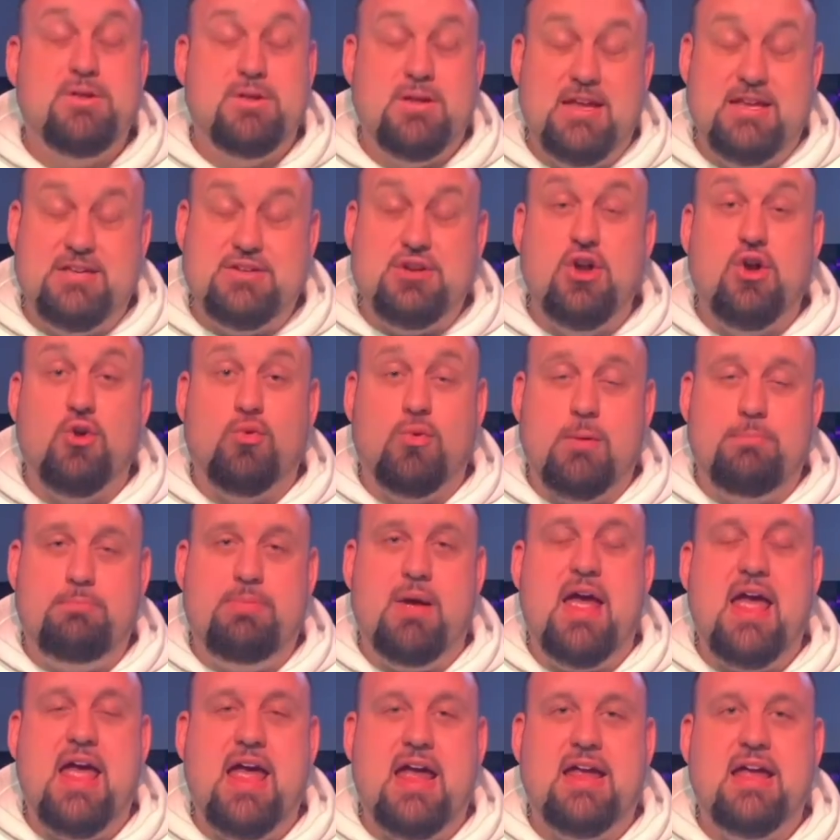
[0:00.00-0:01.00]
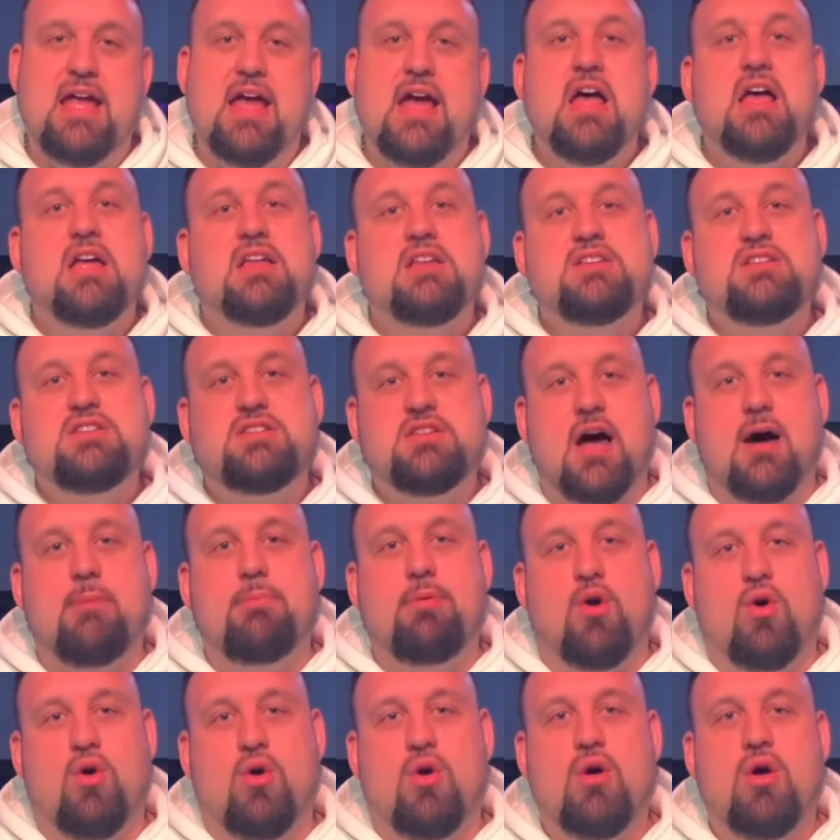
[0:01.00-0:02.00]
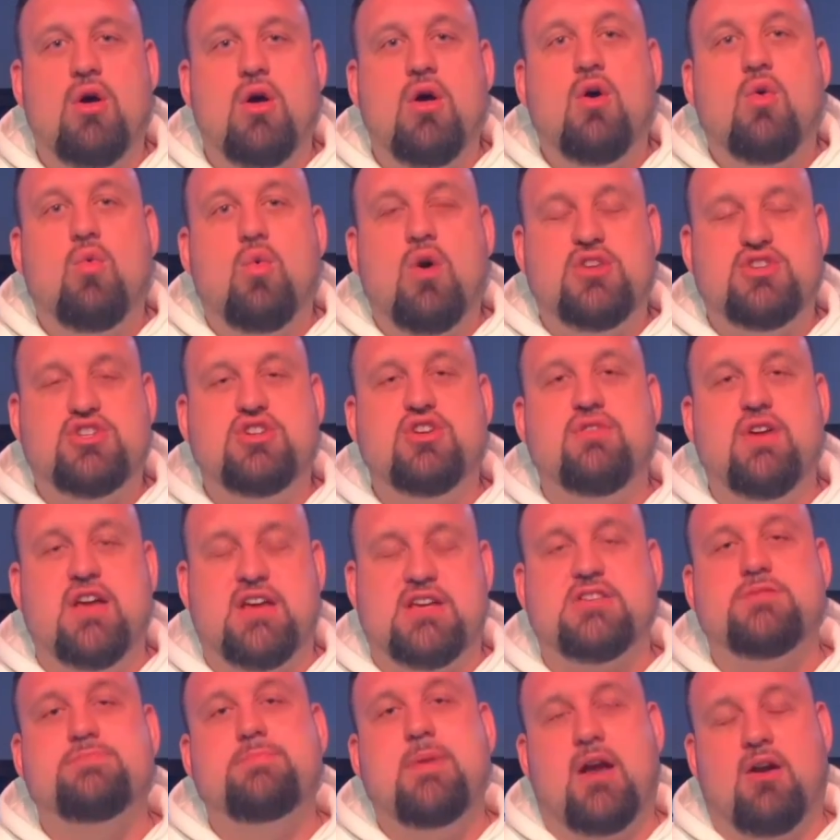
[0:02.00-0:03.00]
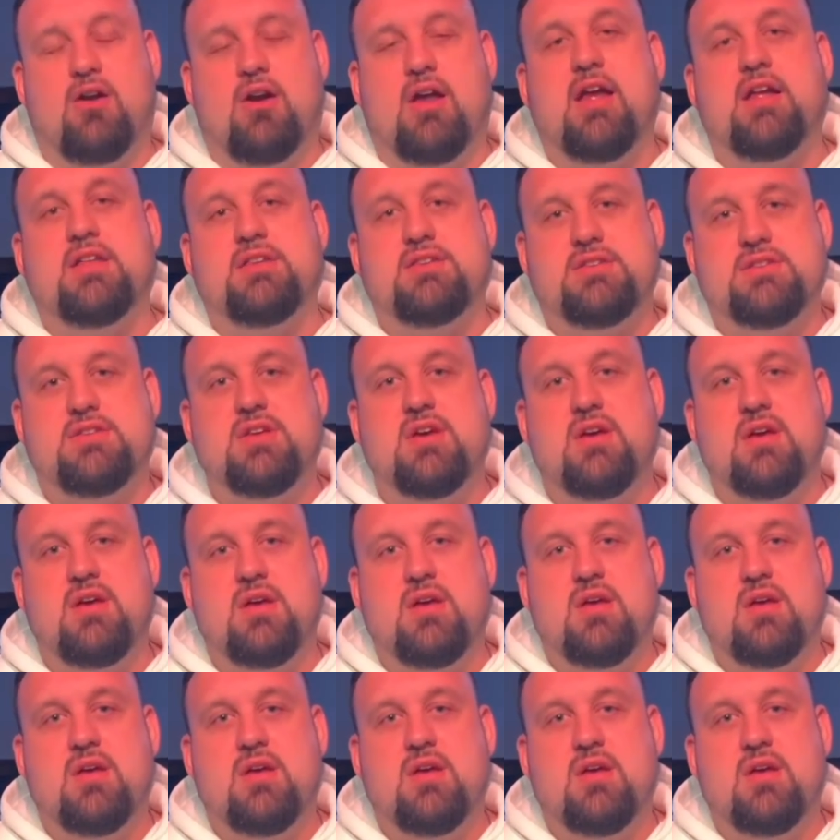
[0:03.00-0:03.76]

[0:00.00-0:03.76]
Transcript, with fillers: He's going to repay double what you've experienced.